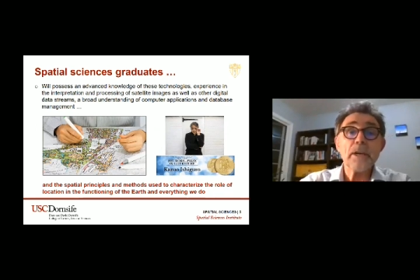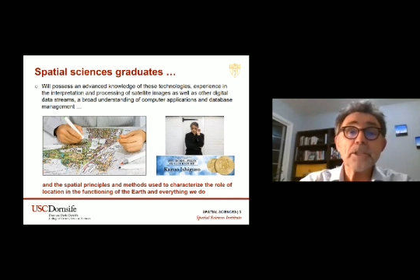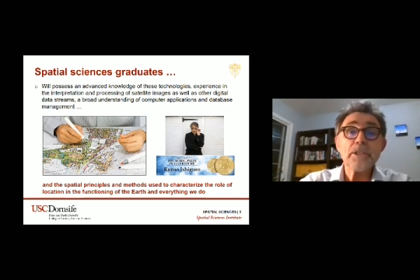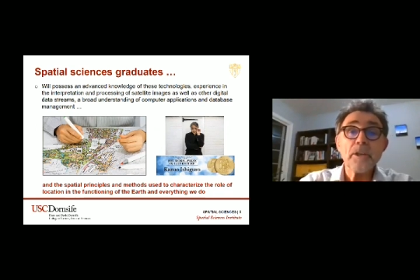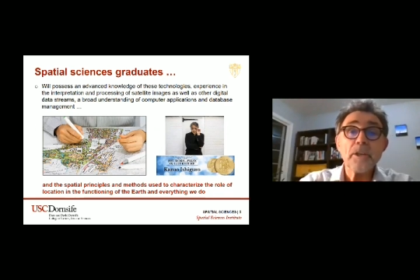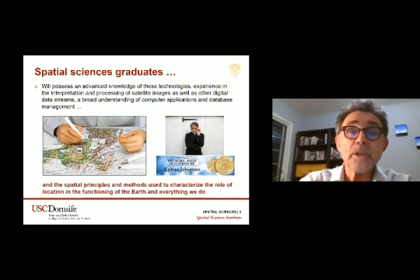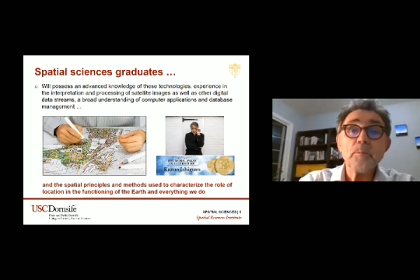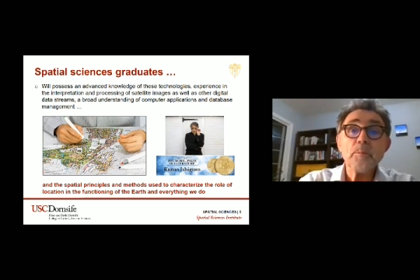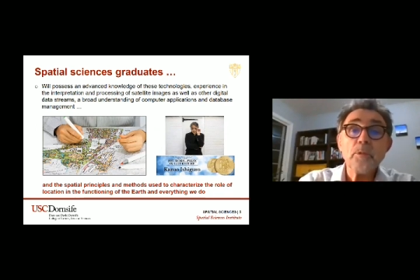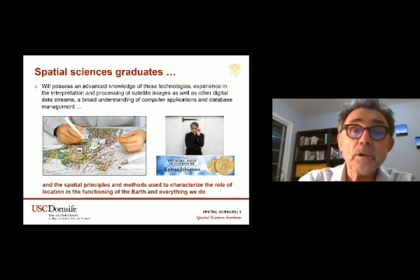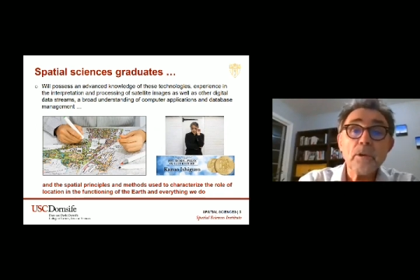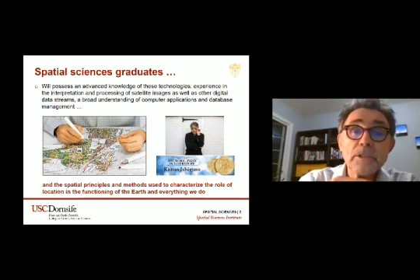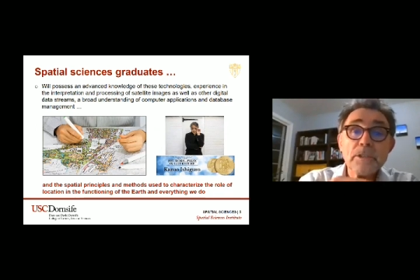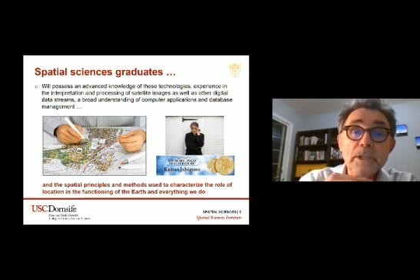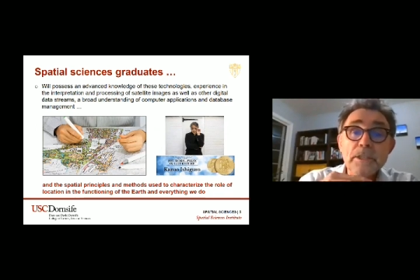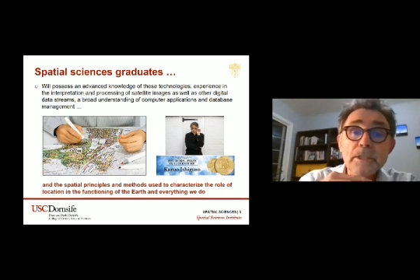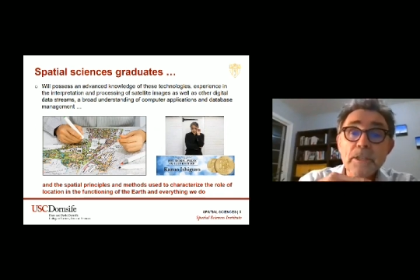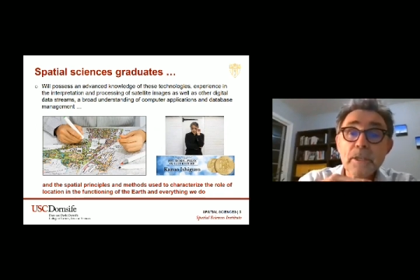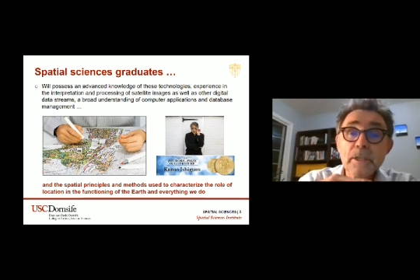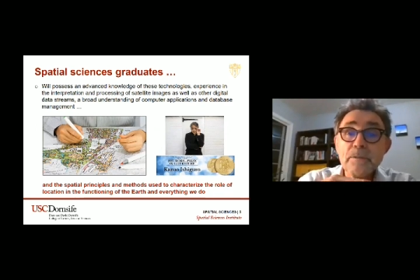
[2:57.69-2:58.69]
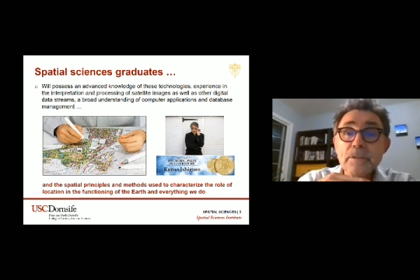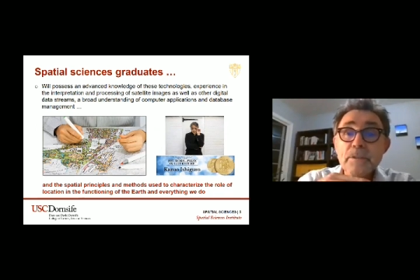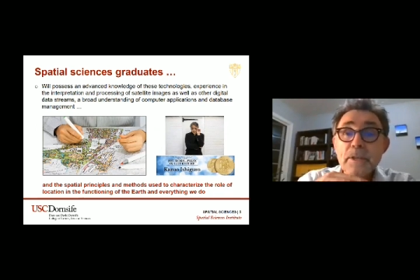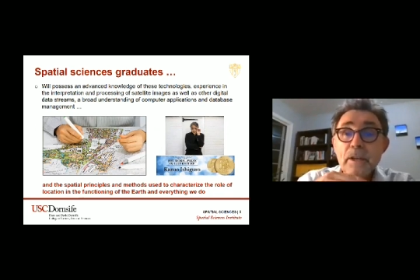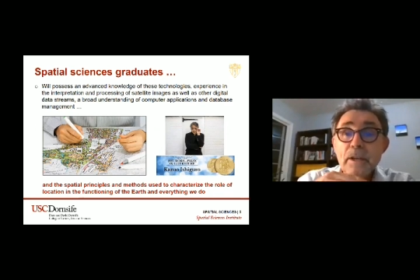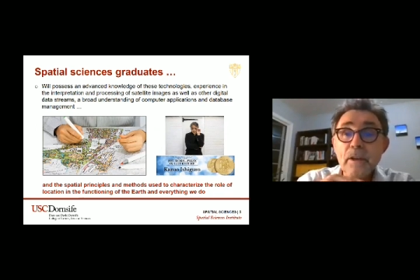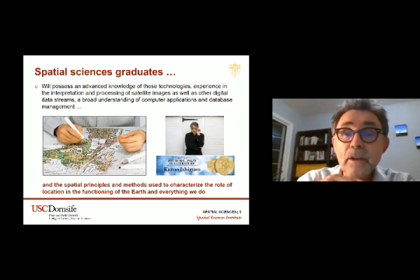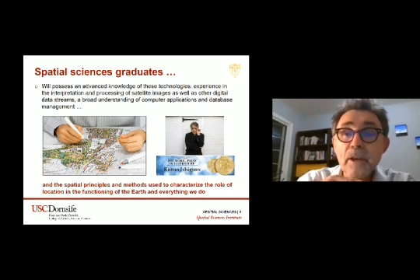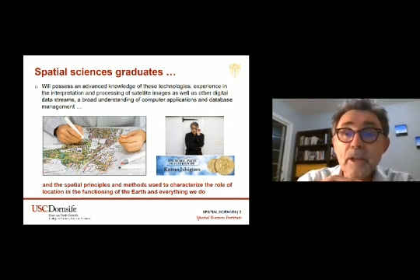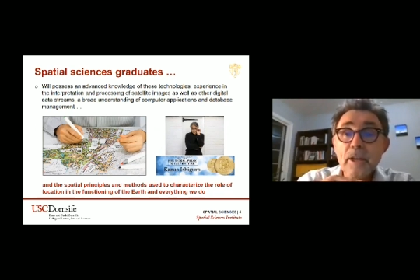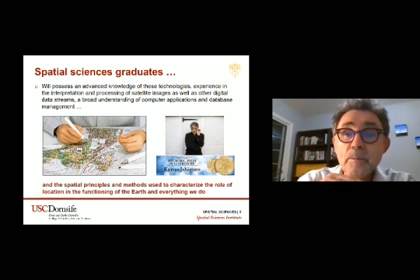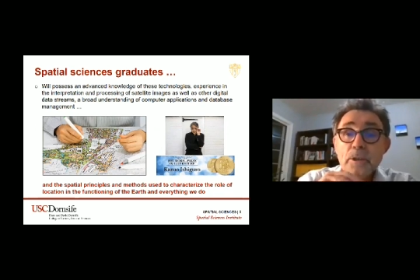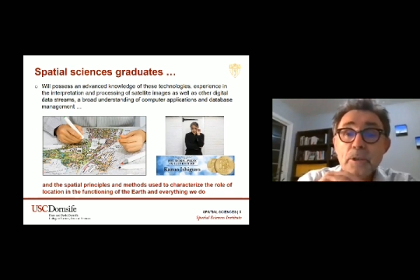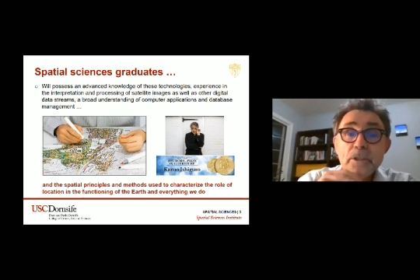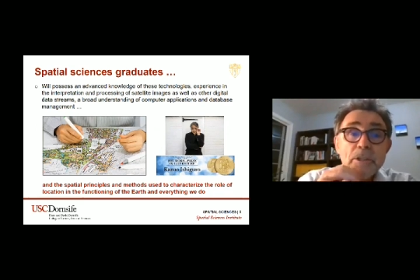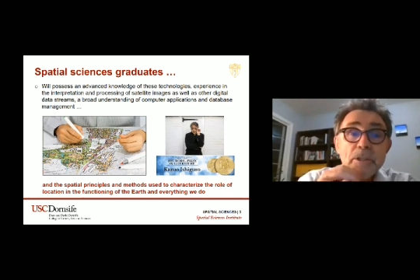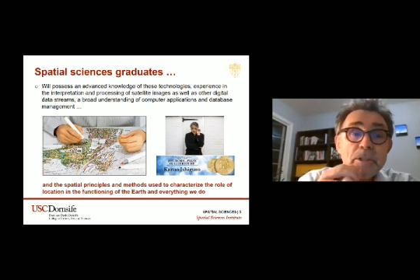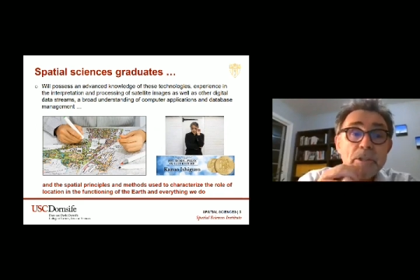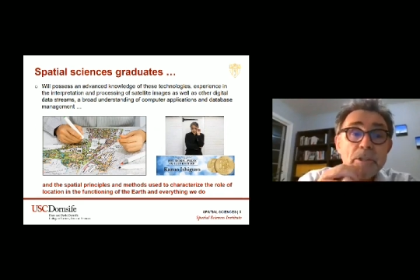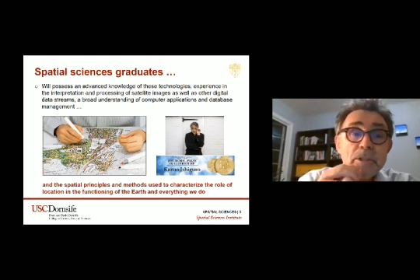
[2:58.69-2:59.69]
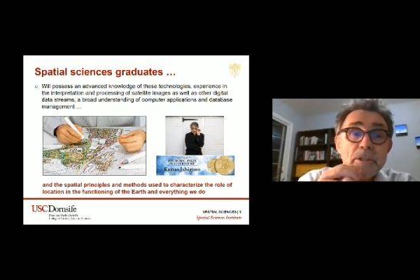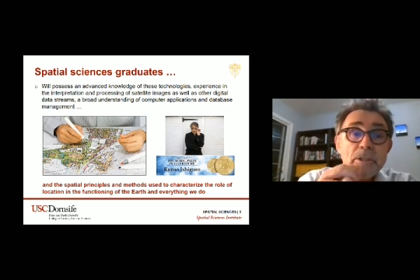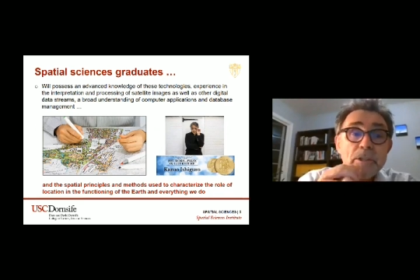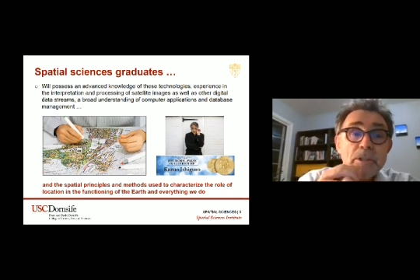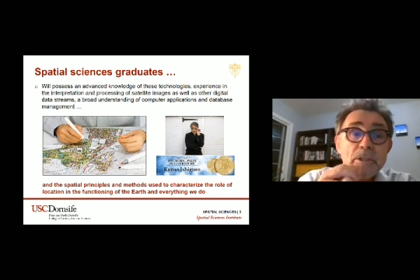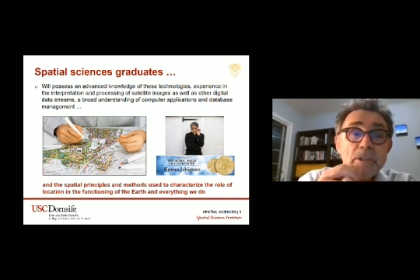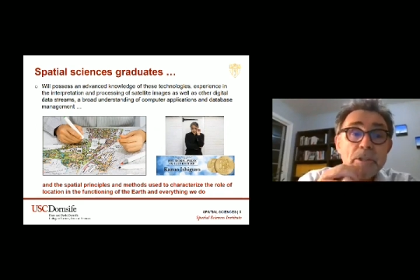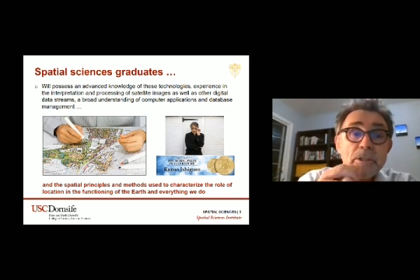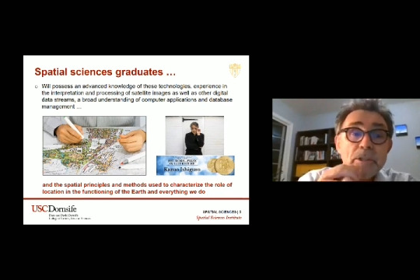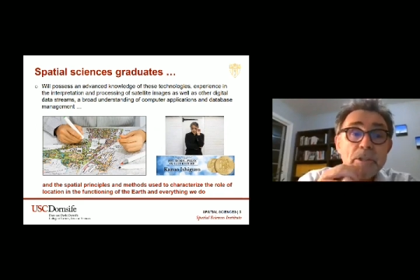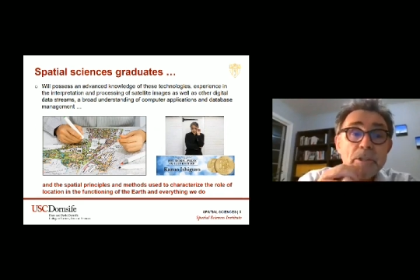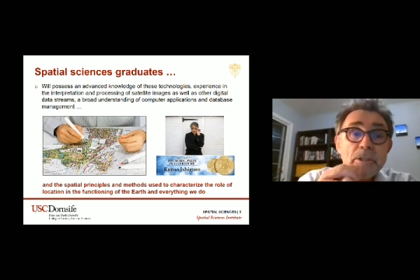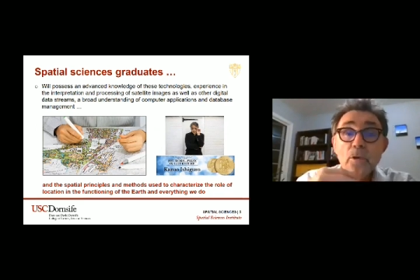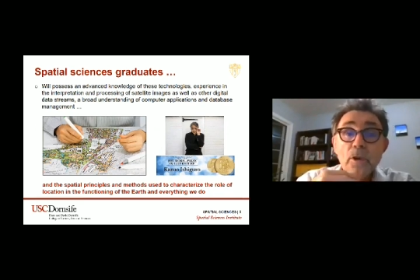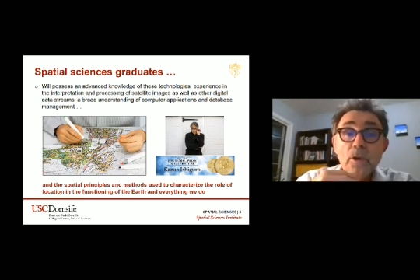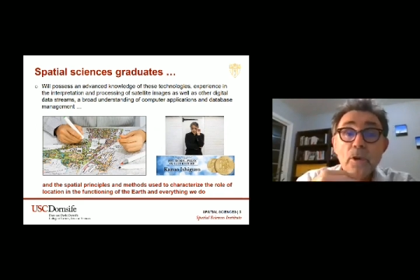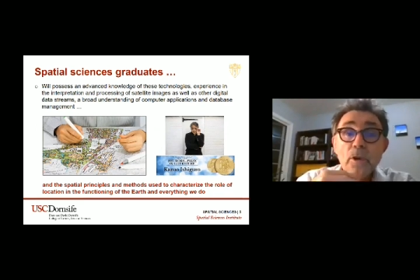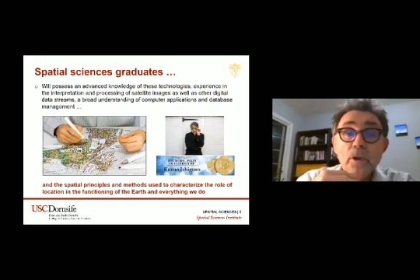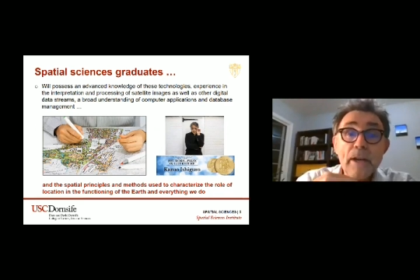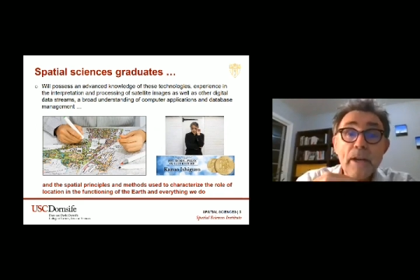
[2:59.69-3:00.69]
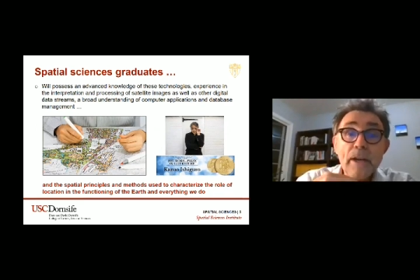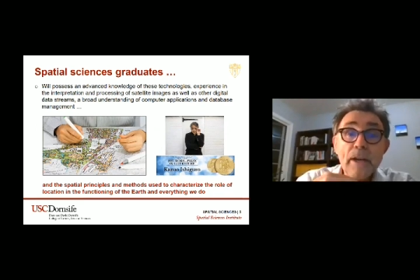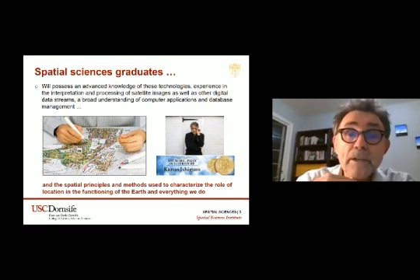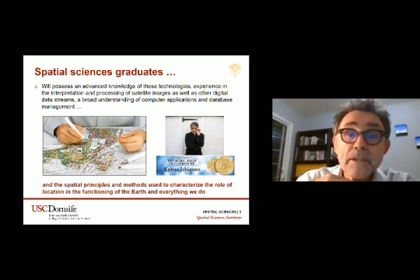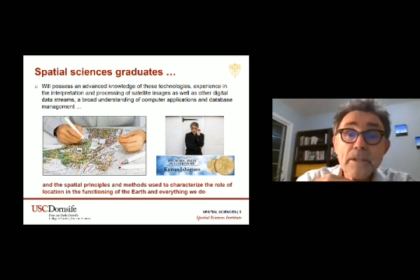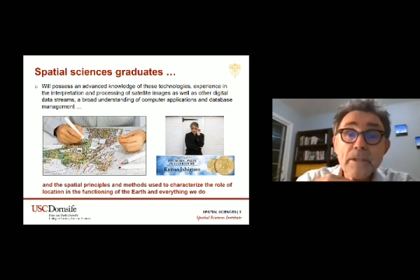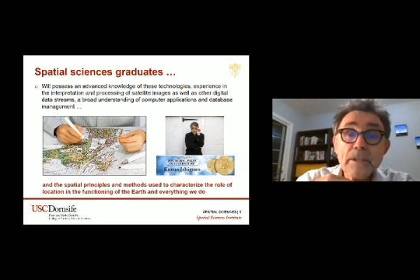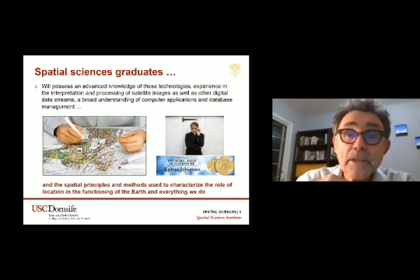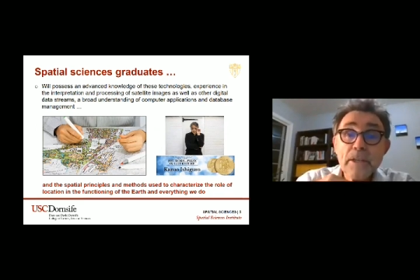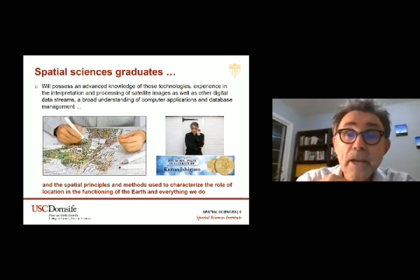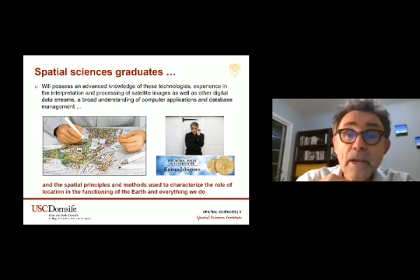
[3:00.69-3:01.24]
and processing of satellite images as well as other digital data streams,